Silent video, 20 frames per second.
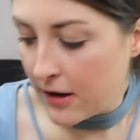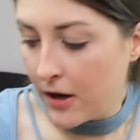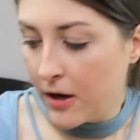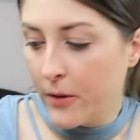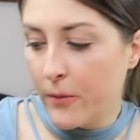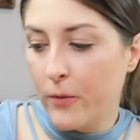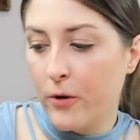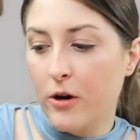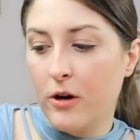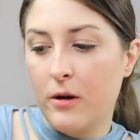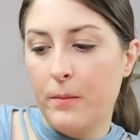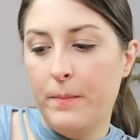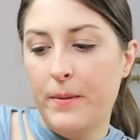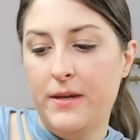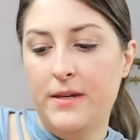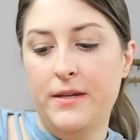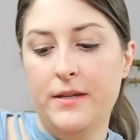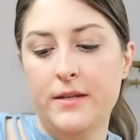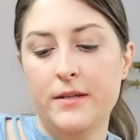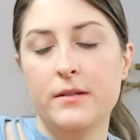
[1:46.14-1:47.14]
artwork
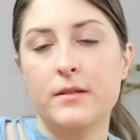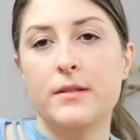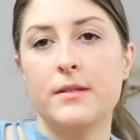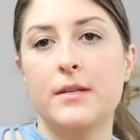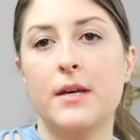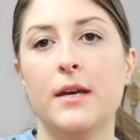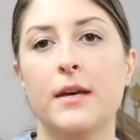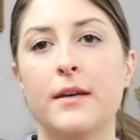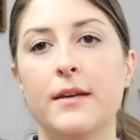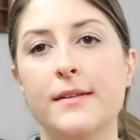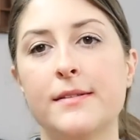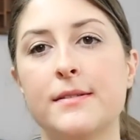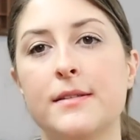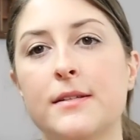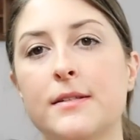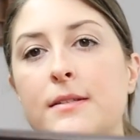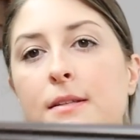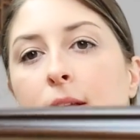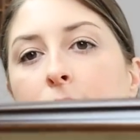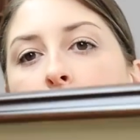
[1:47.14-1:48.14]
piece is
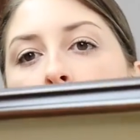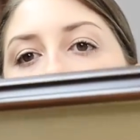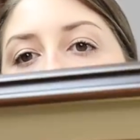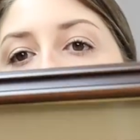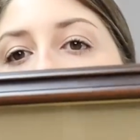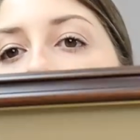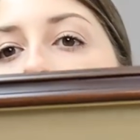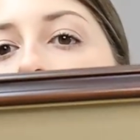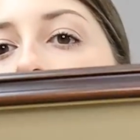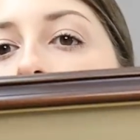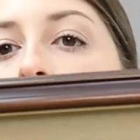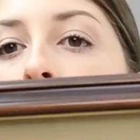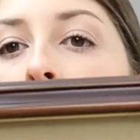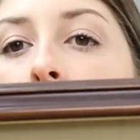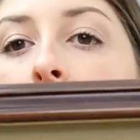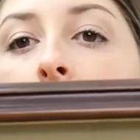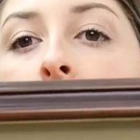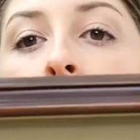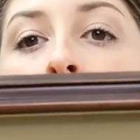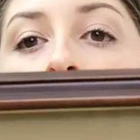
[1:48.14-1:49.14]
this little one
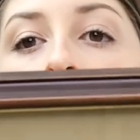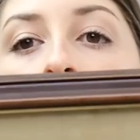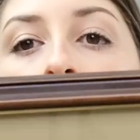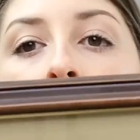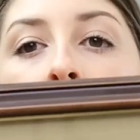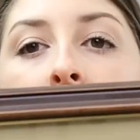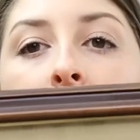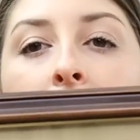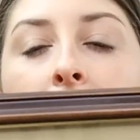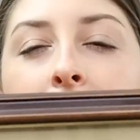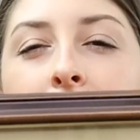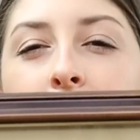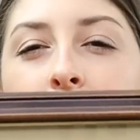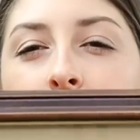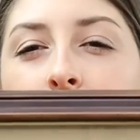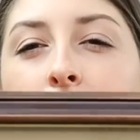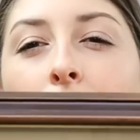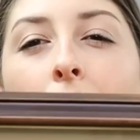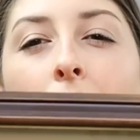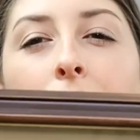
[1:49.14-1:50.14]
here. I
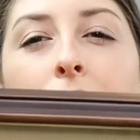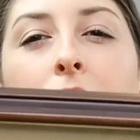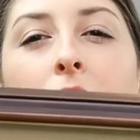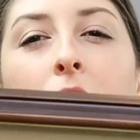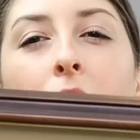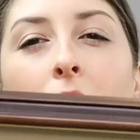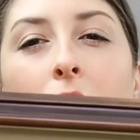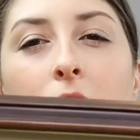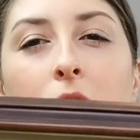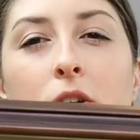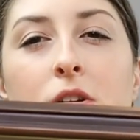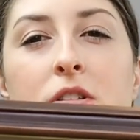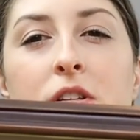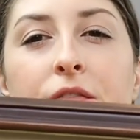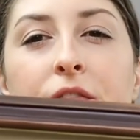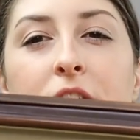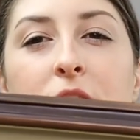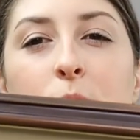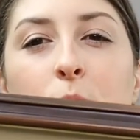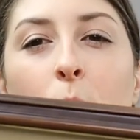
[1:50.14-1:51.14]
just thought the colors
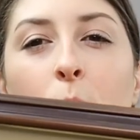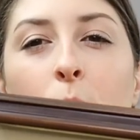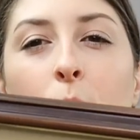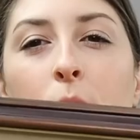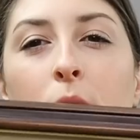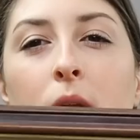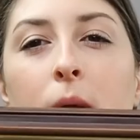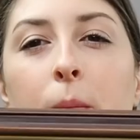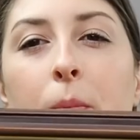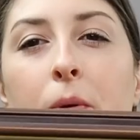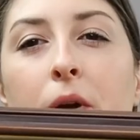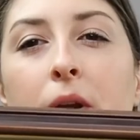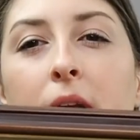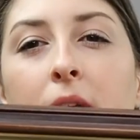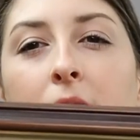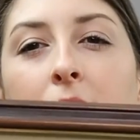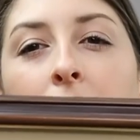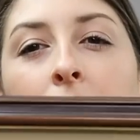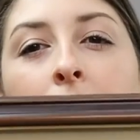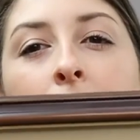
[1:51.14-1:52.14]
of this one were really
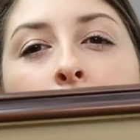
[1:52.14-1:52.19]
pretty.